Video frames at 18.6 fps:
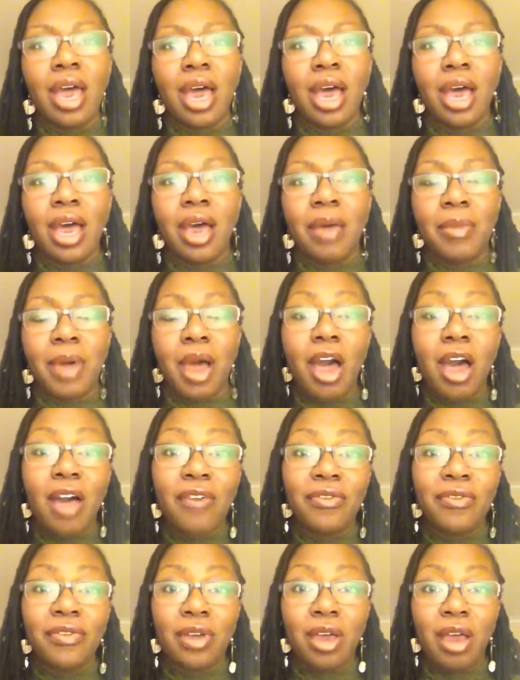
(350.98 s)
of
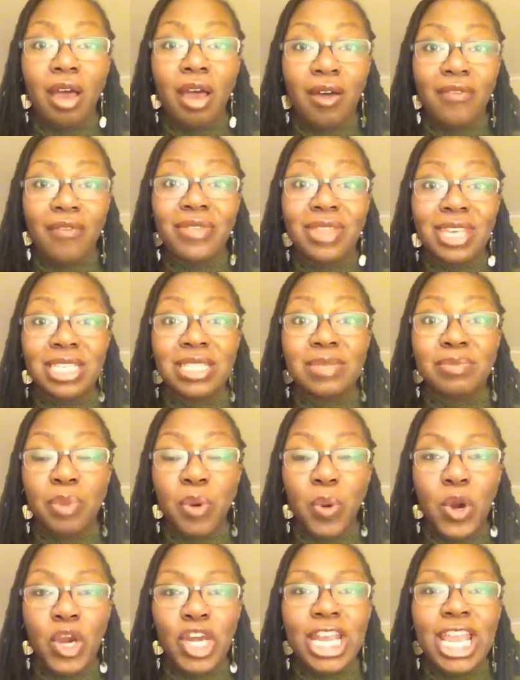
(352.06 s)
off of this
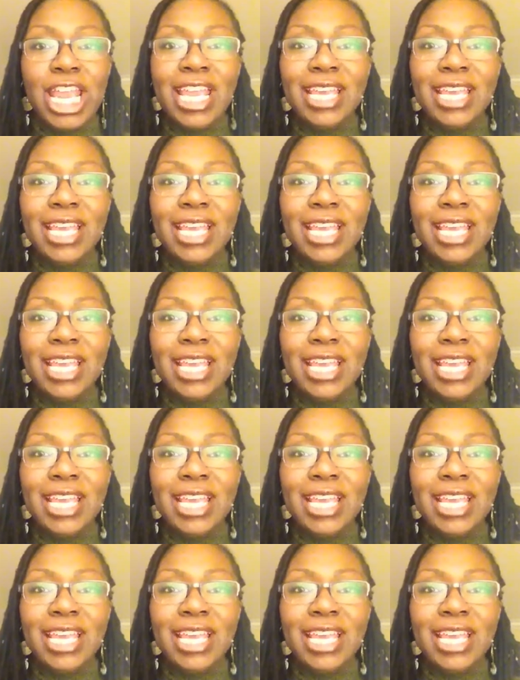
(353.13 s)
board.